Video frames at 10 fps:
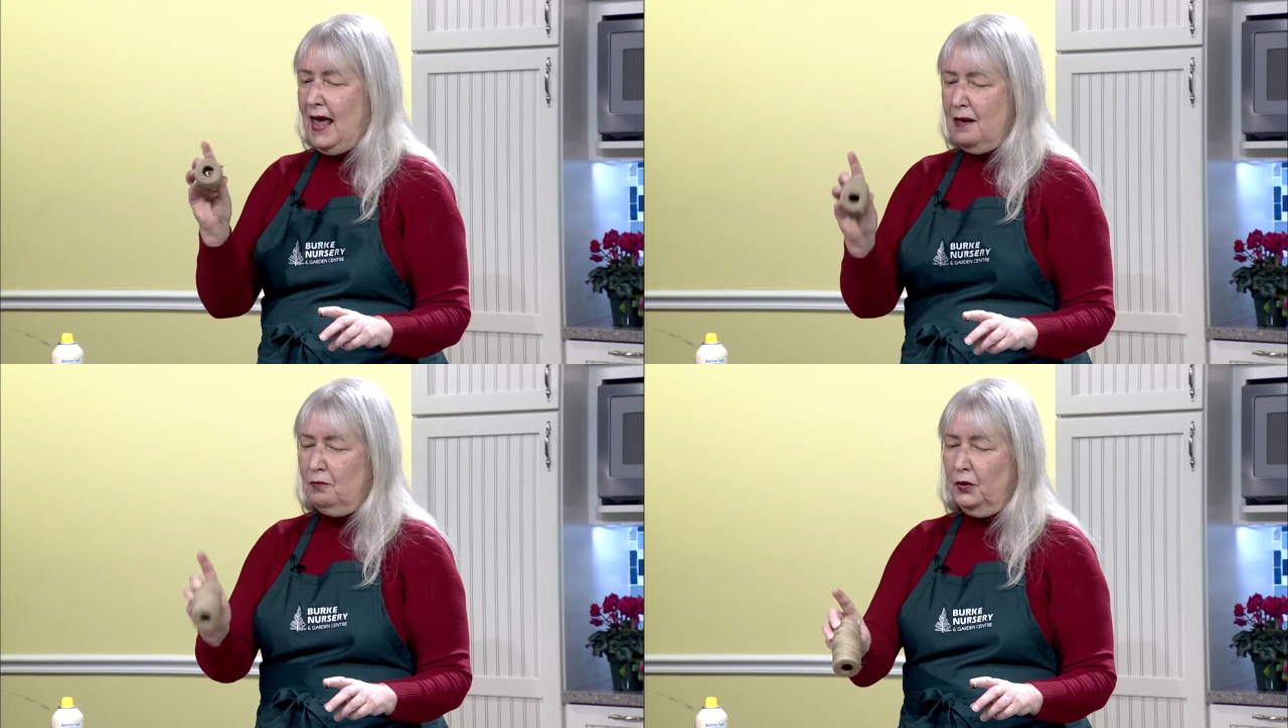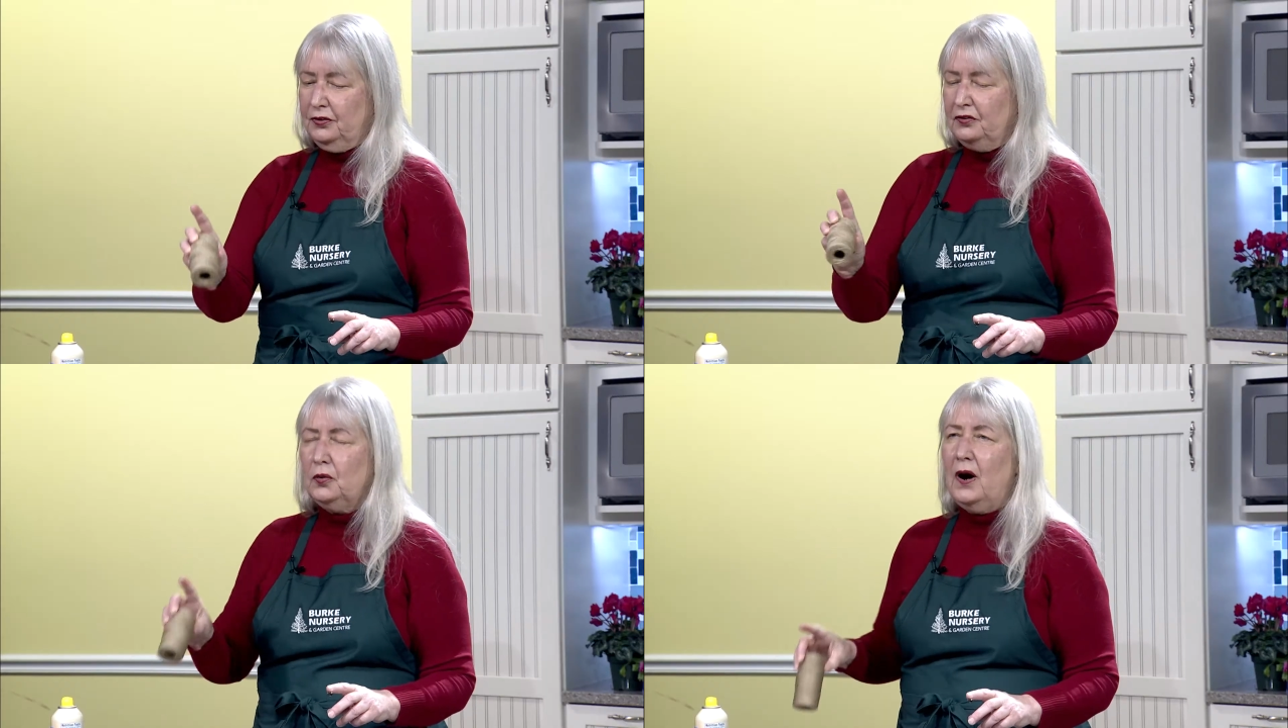and
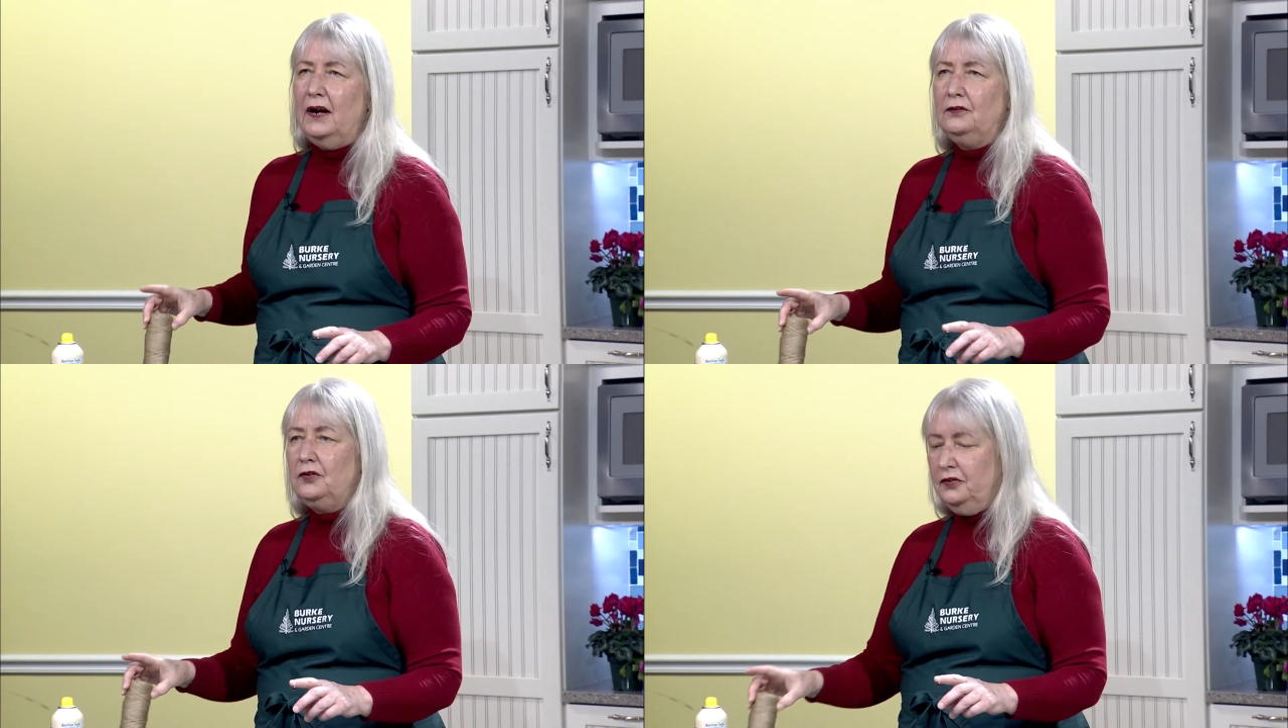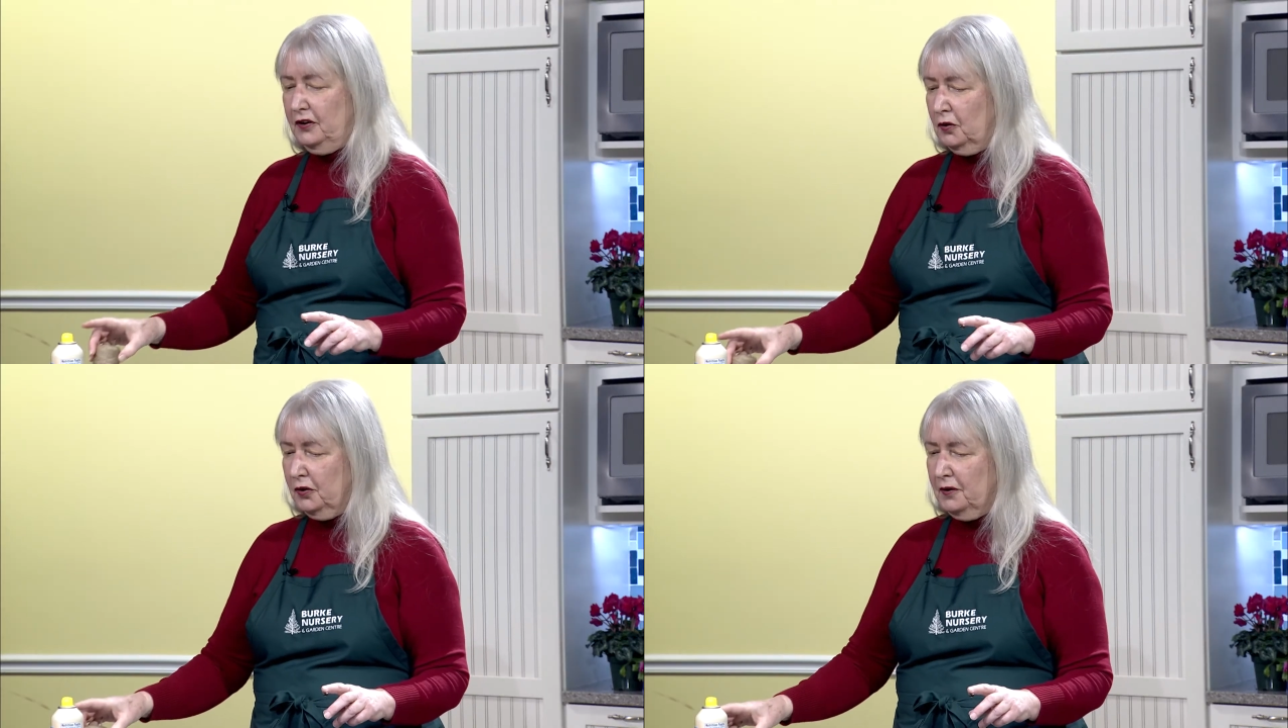put the twine through
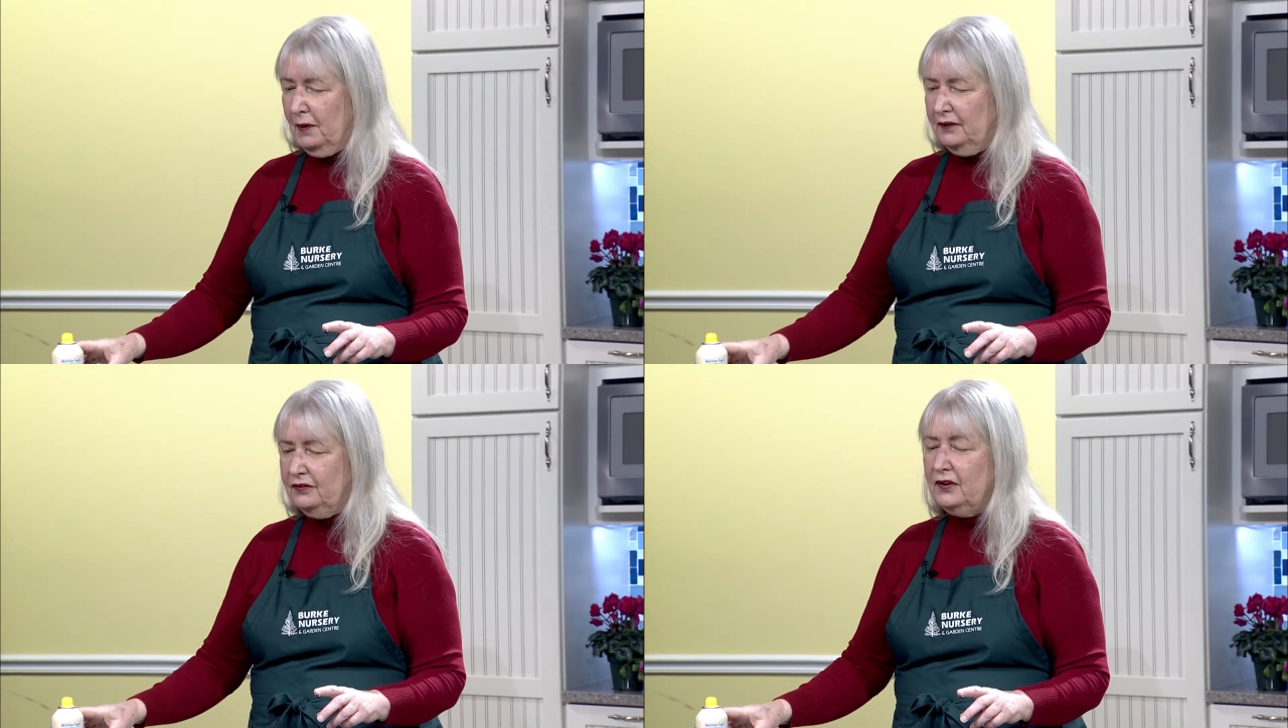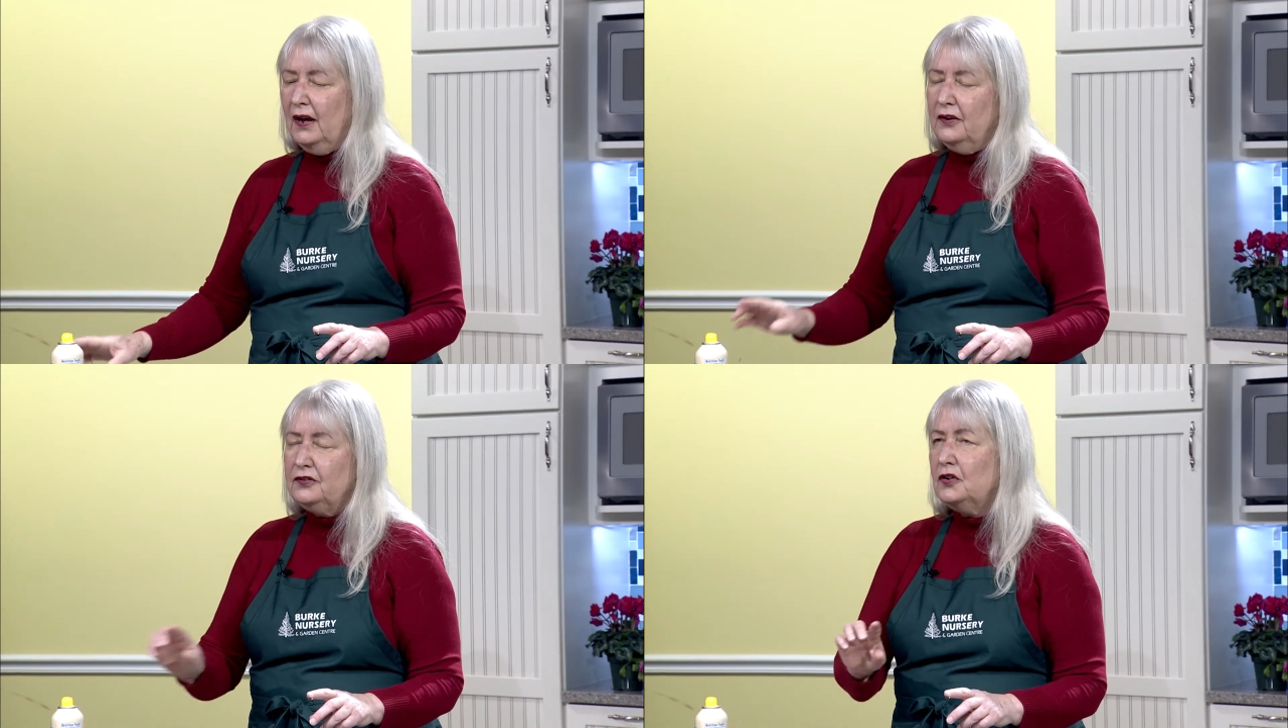the ornaments,
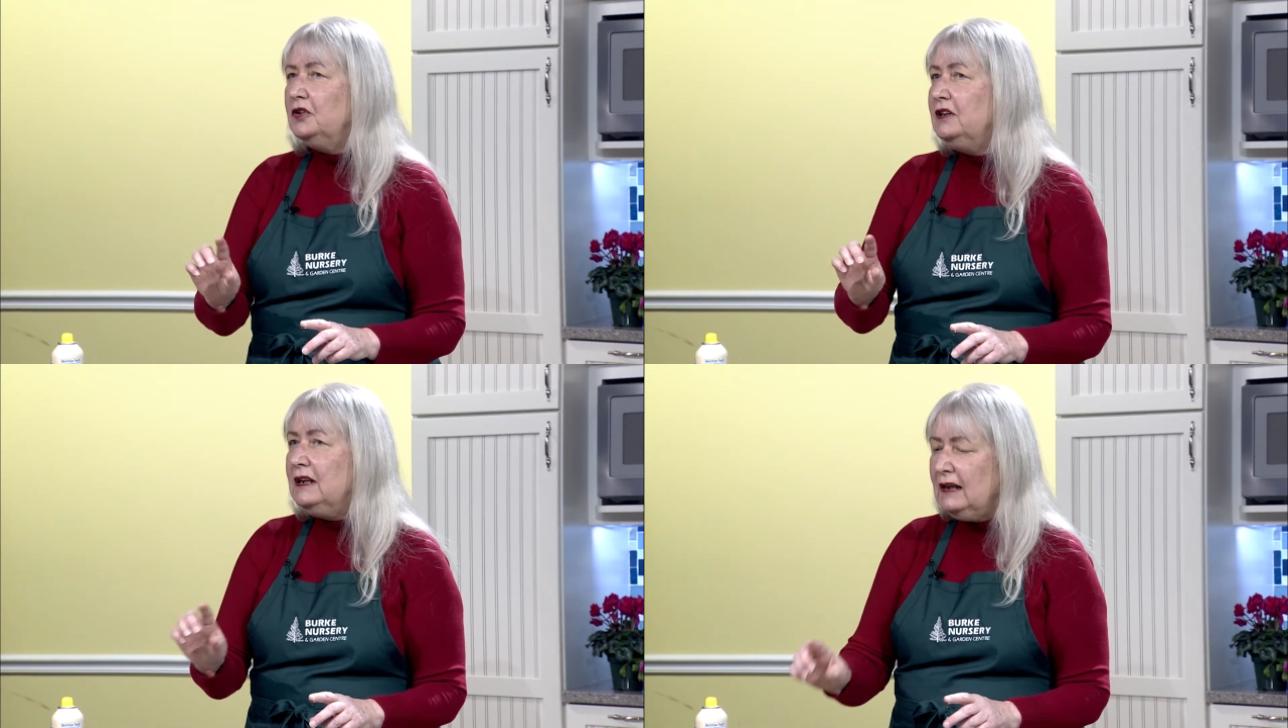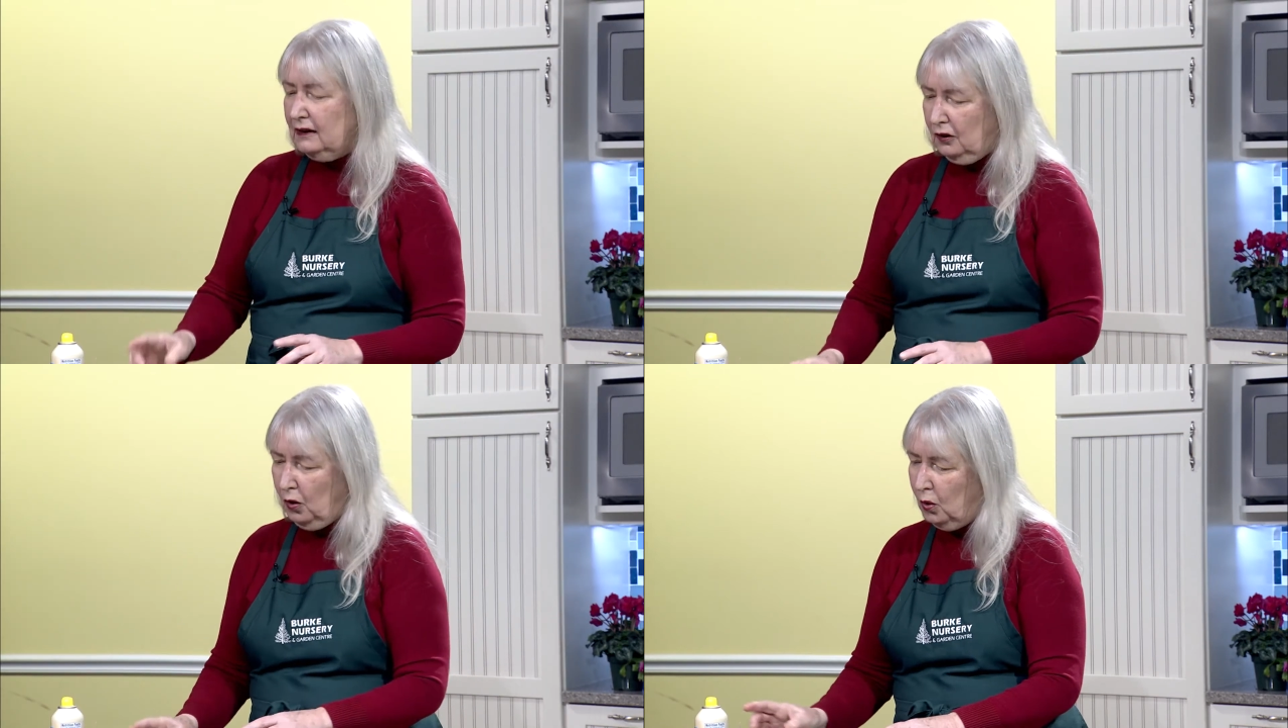so you need
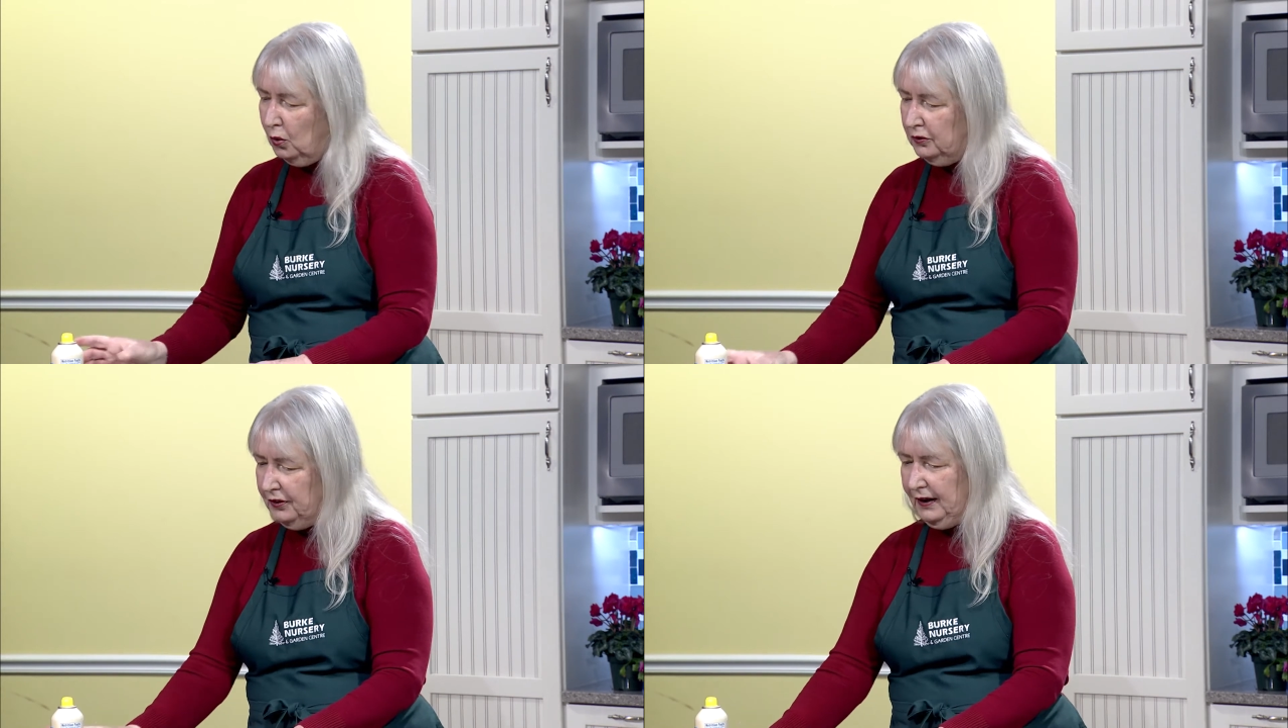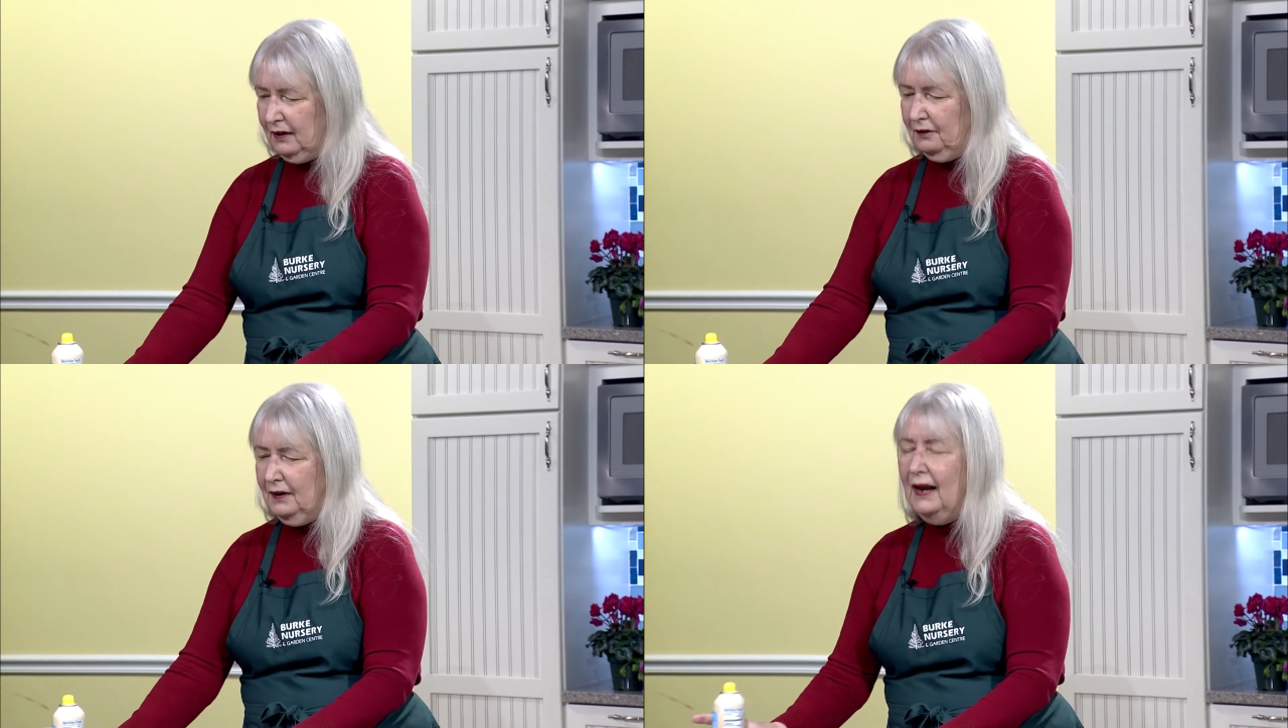a hole there.